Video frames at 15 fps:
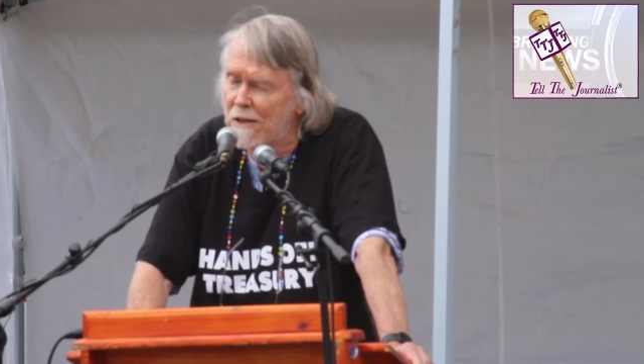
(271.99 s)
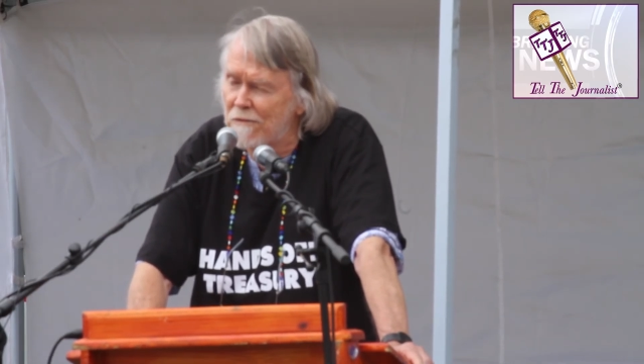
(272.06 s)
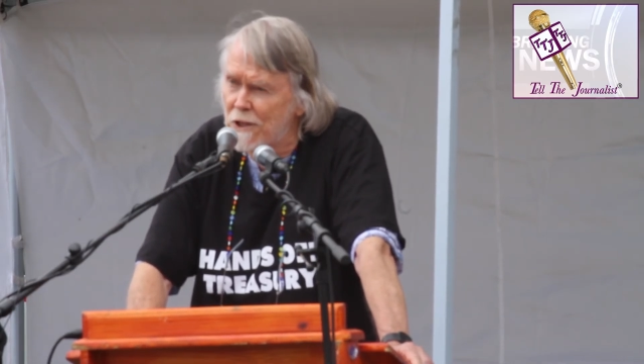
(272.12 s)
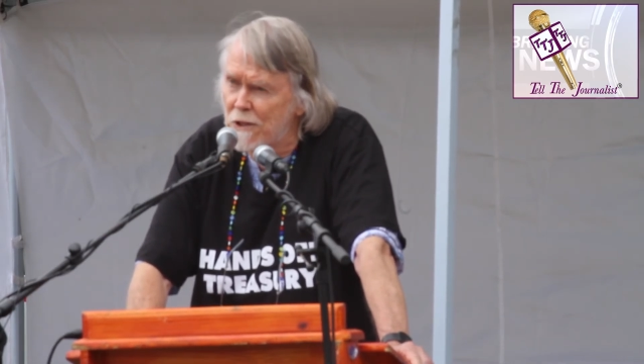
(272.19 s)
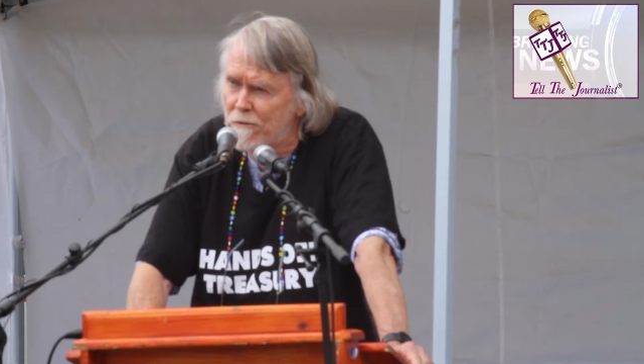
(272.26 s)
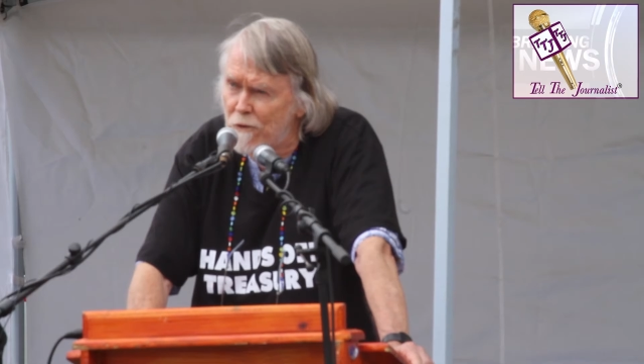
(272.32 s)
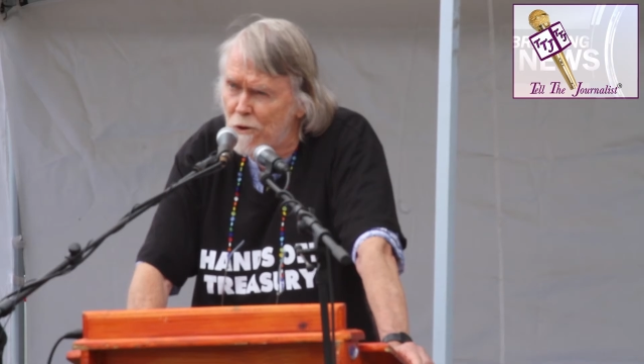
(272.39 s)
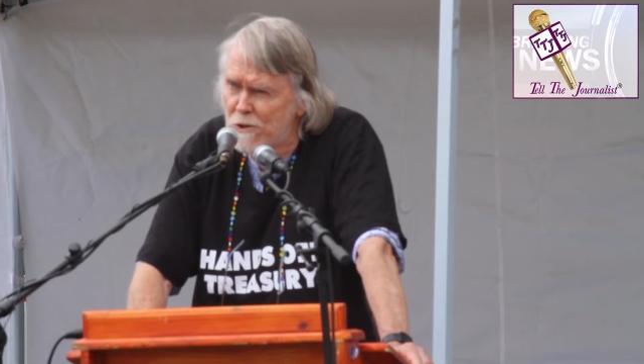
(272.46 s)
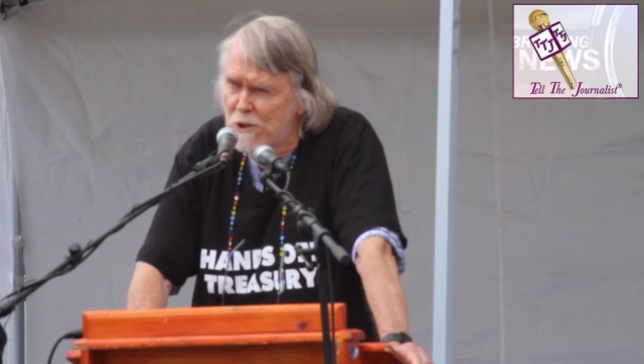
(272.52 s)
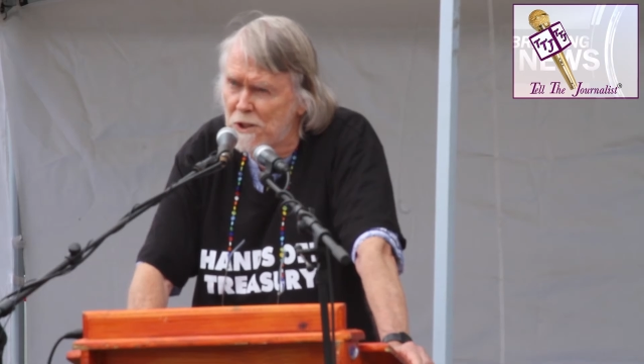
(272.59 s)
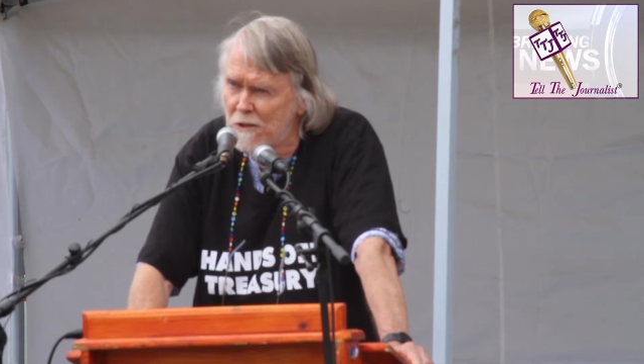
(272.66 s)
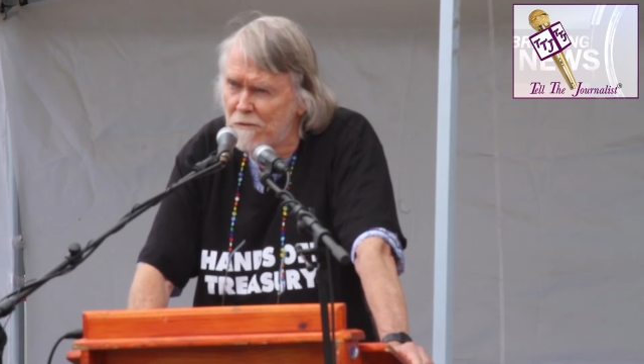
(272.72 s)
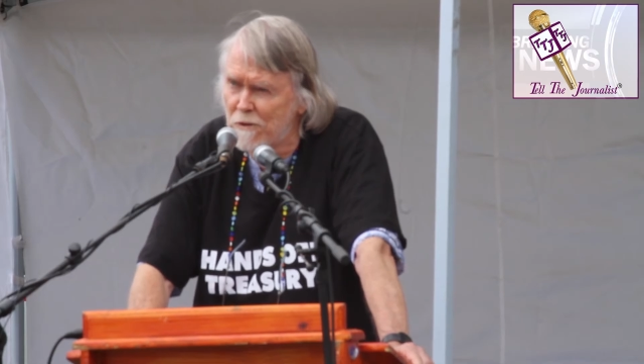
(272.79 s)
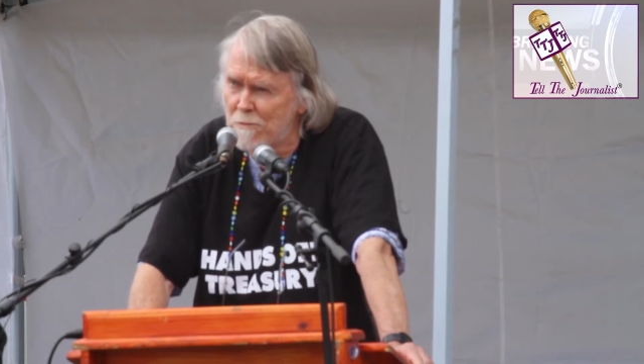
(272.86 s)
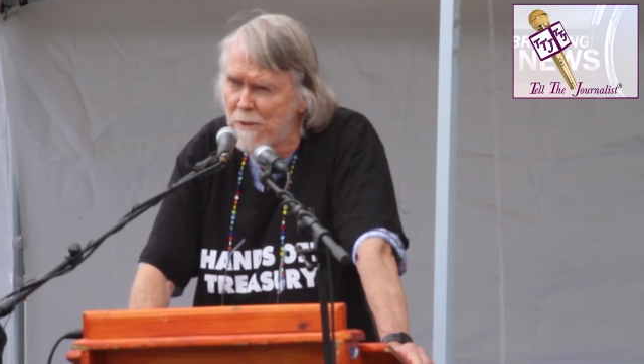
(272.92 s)
giving false
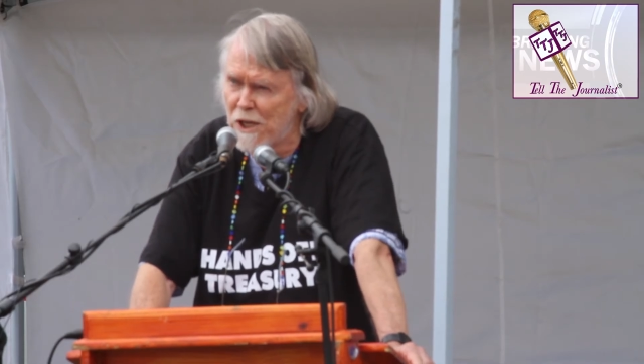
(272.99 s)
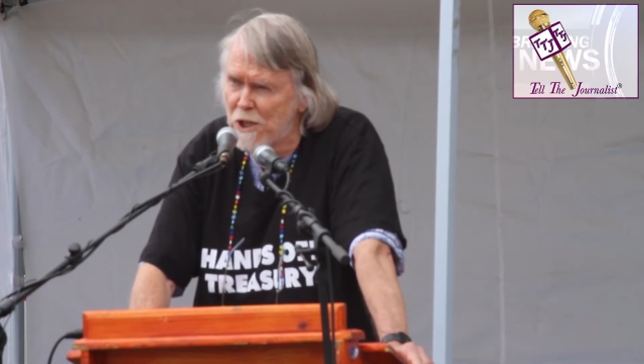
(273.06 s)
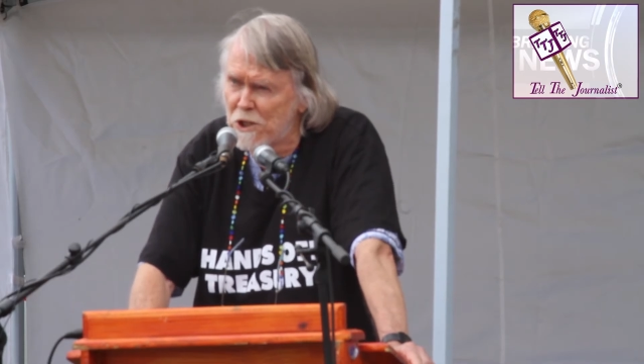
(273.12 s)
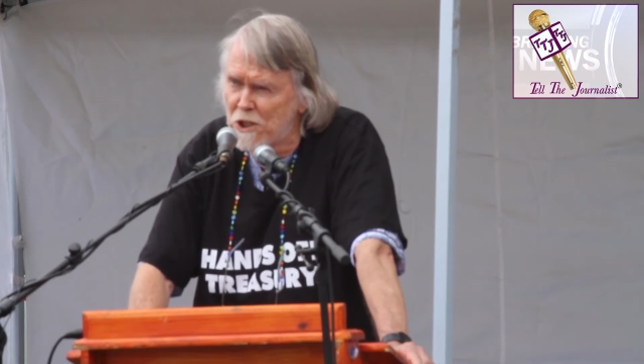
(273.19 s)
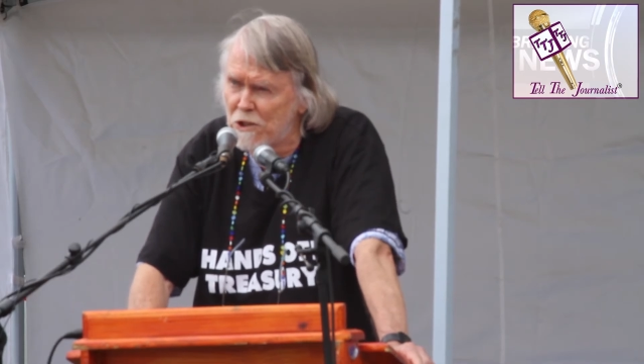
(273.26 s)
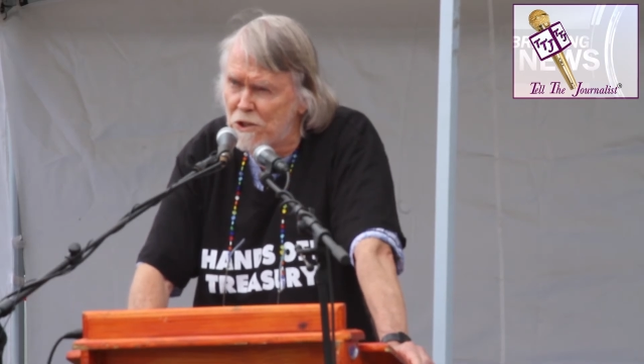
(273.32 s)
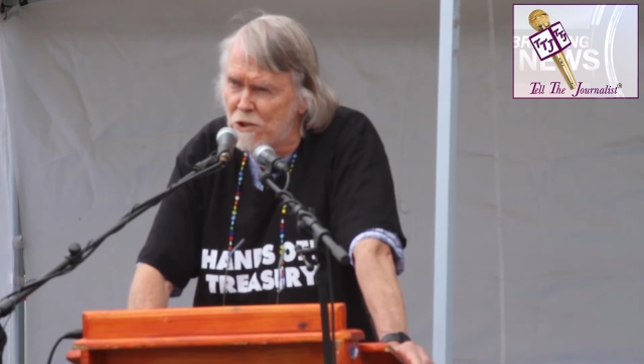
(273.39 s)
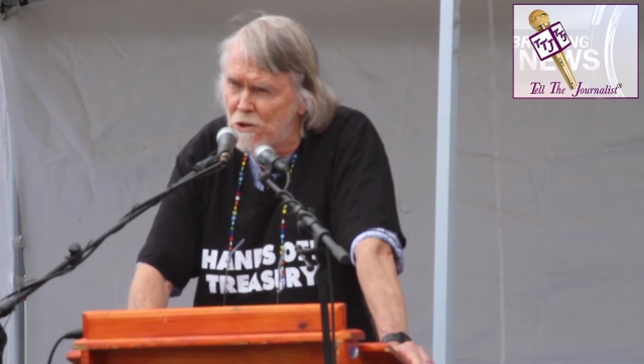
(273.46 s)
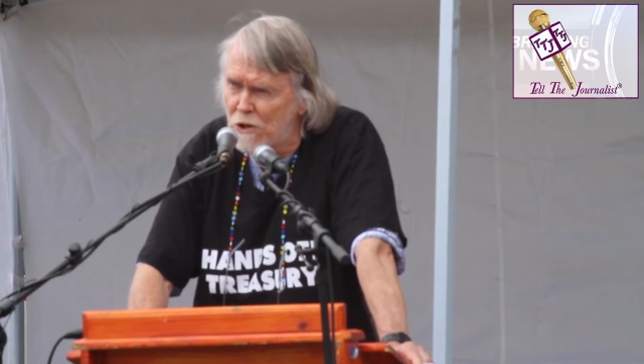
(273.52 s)
information to